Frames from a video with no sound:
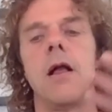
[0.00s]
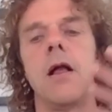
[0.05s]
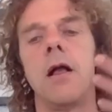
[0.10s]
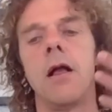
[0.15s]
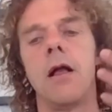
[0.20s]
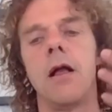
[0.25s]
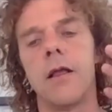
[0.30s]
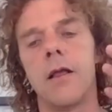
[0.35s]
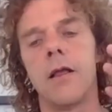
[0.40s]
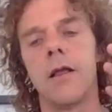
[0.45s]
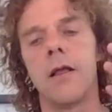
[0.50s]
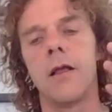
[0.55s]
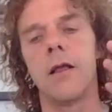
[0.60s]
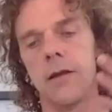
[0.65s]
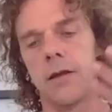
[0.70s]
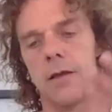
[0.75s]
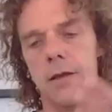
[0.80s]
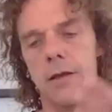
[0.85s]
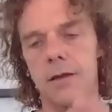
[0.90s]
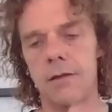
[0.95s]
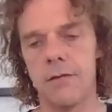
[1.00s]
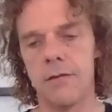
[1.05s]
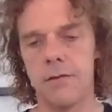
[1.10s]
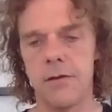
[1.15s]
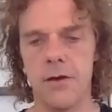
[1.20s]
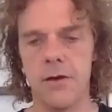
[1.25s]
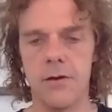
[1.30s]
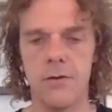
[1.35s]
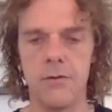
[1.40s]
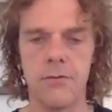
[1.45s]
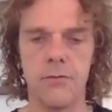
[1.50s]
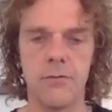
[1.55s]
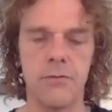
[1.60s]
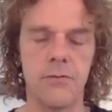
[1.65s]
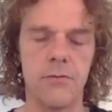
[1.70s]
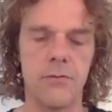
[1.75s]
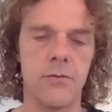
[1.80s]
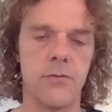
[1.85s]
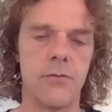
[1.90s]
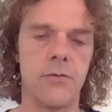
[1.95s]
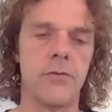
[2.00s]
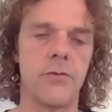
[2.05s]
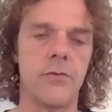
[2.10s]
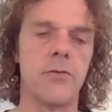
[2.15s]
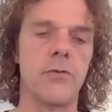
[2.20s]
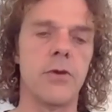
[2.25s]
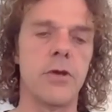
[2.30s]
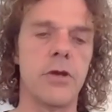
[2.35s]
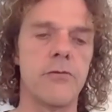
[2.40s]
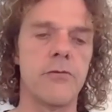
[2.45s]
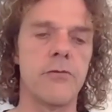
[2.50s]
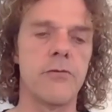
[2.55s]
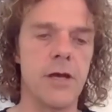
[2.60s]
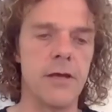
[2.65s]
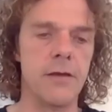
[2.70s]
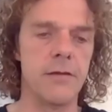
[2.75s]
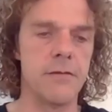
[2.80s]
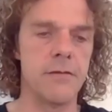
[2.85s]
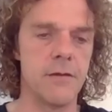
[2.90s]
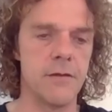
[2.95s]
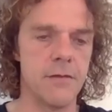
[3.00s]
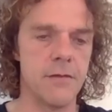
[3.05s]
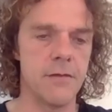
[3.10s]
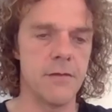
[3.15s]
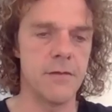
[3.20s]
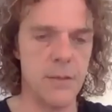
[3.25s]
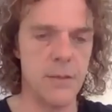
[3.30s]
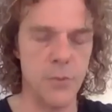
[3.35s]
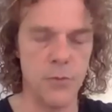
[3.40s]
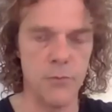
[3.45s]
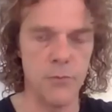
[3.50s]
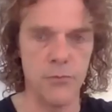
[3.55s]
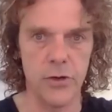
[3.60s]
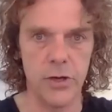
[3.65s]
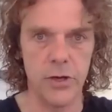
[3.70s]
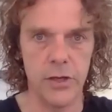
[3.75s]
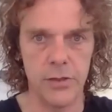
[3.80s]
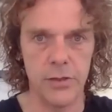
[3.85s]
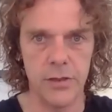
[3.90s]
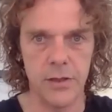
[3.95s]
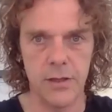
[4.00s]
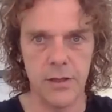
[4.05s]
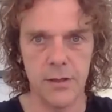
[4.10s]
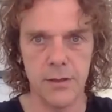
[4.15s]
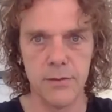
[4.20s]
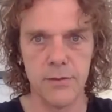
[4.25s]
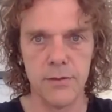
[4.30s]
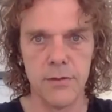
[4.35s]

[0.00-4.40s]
and let it go. Doing great, just keep on breathing.